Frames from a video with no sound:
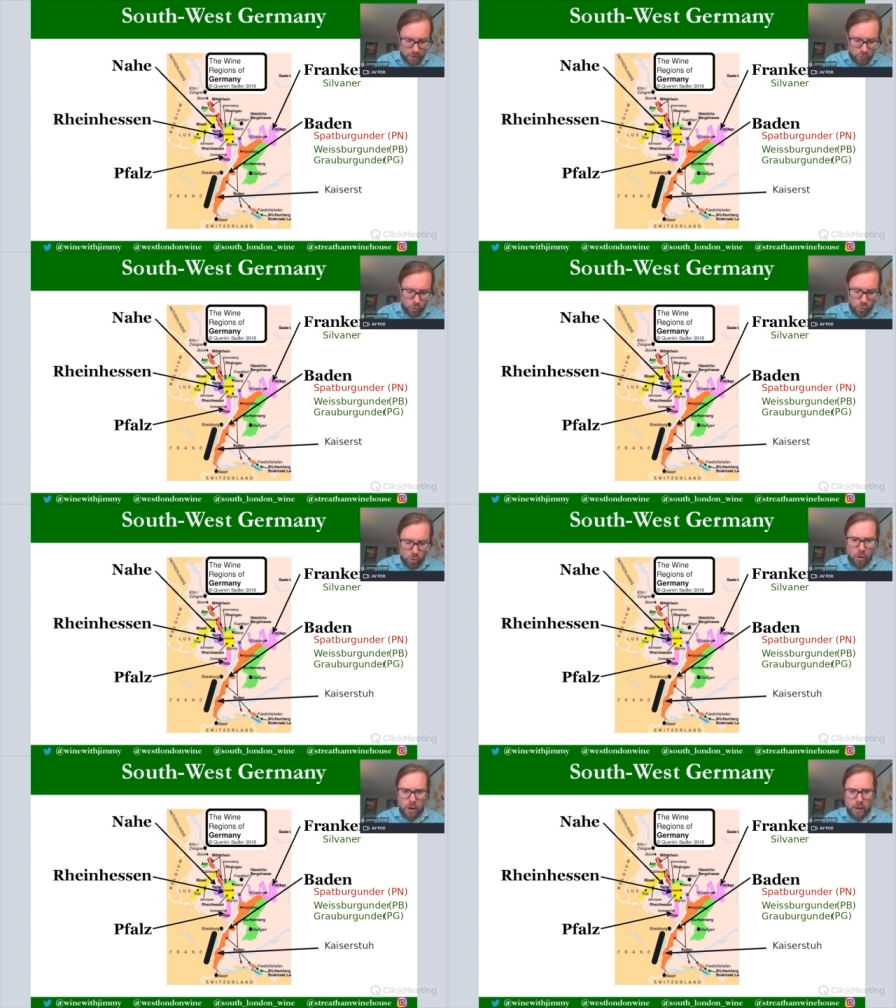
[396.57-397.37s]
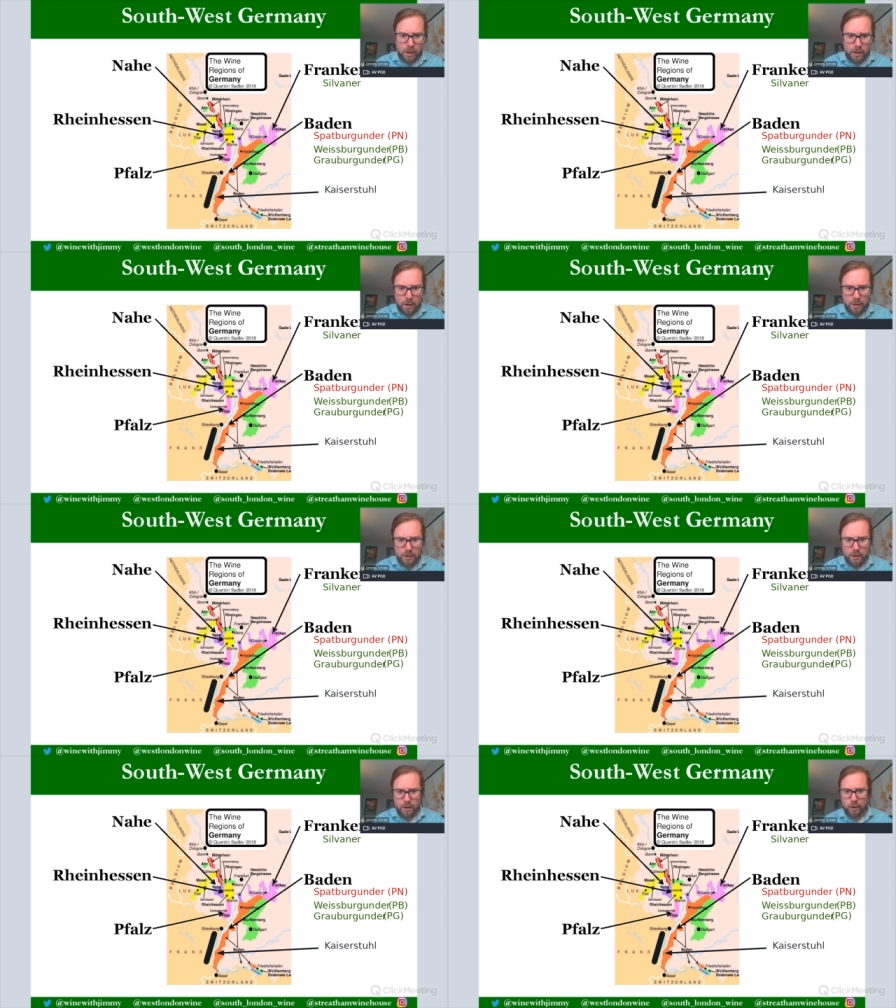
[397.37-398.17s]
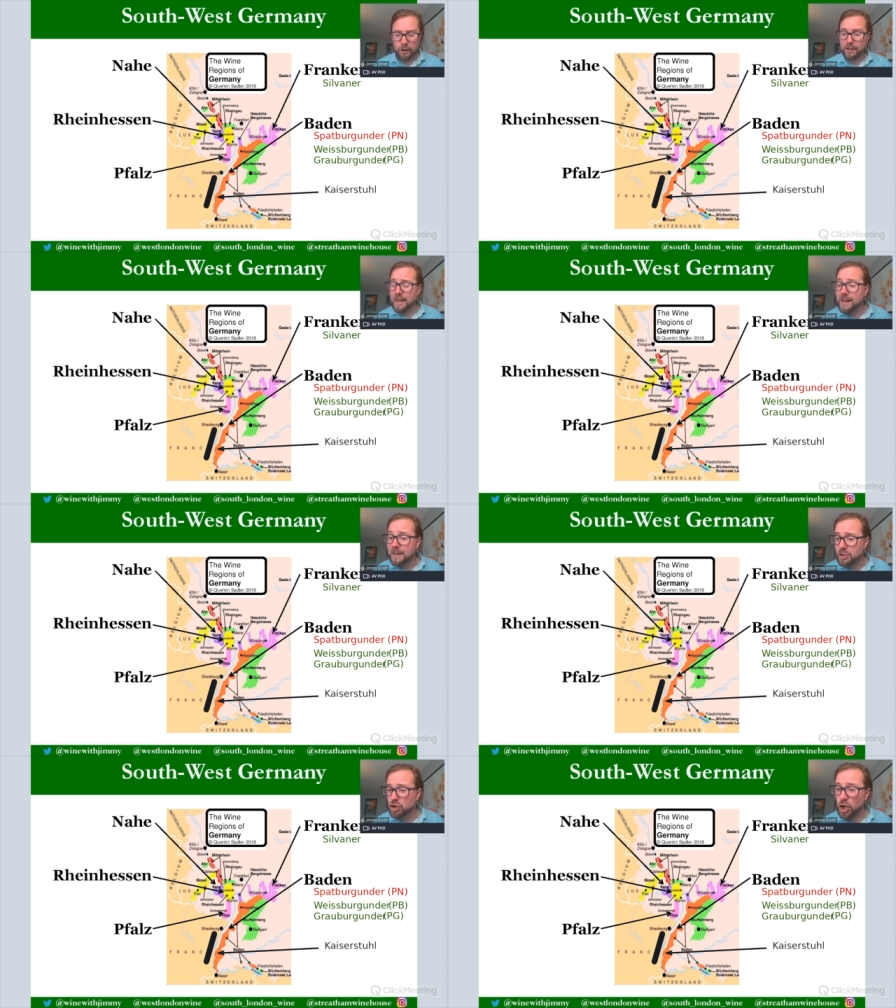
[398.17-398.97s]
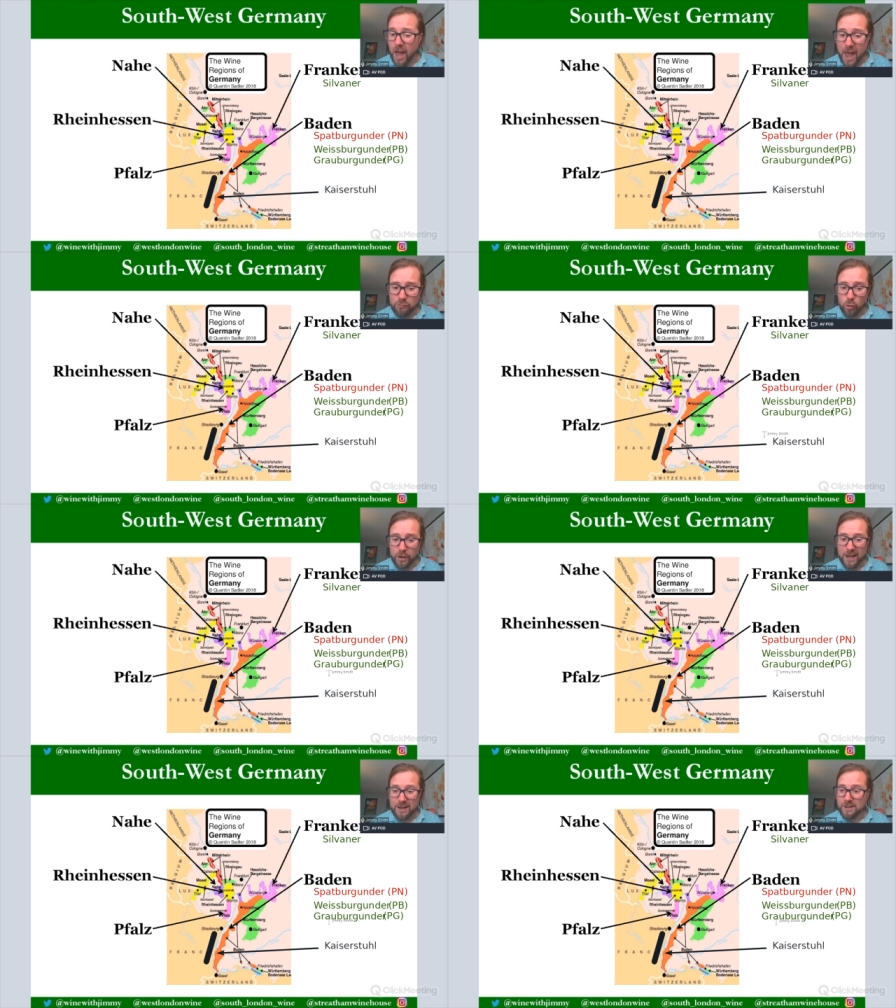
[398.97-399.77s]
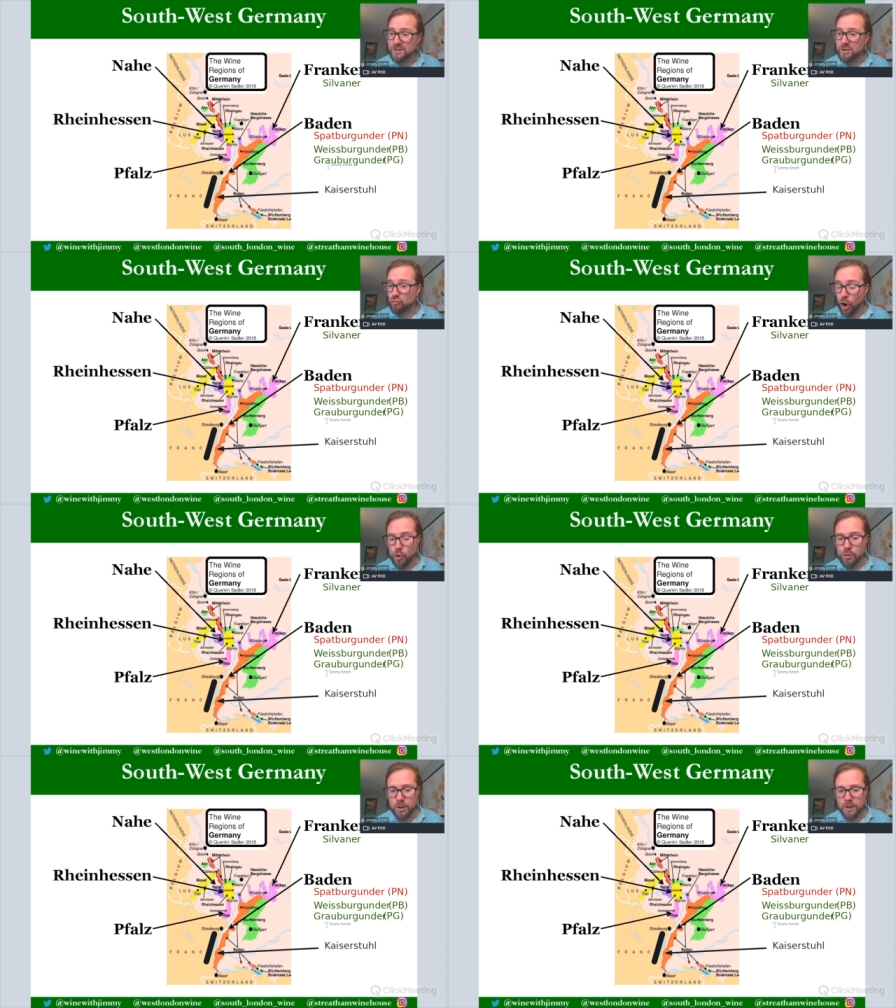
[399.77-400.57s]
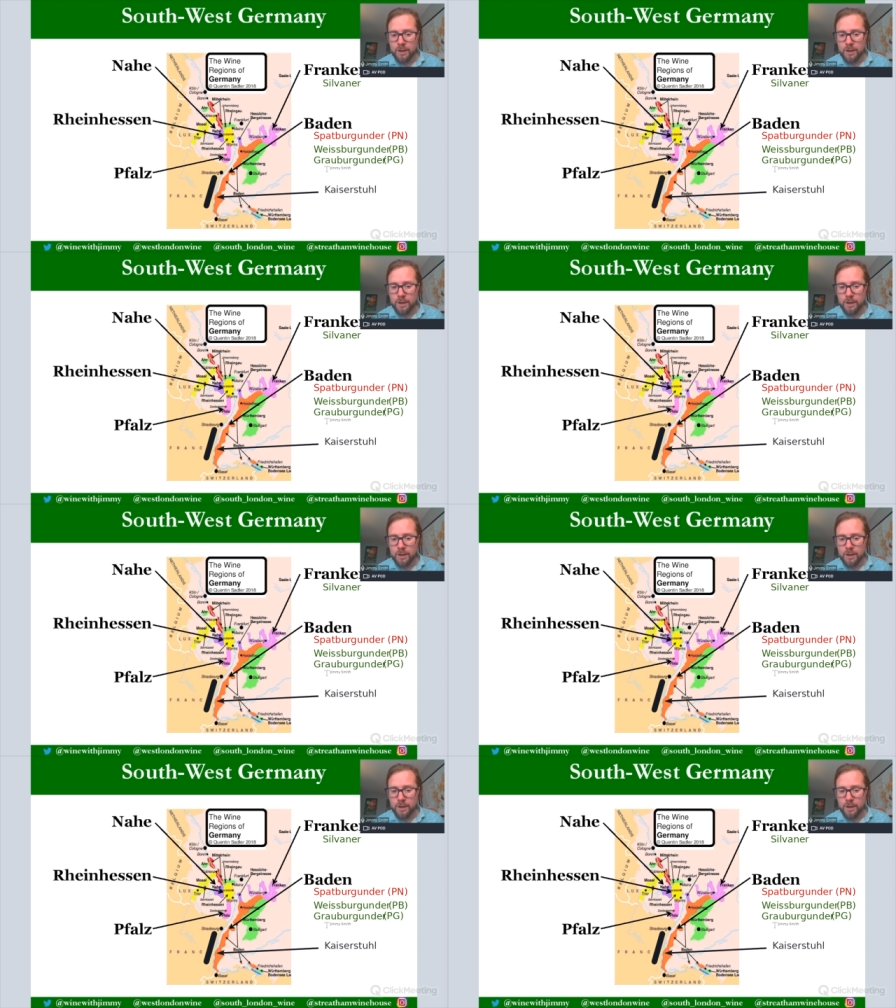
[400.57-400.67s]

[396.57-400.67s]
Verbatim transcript: your king's chair or king's throne,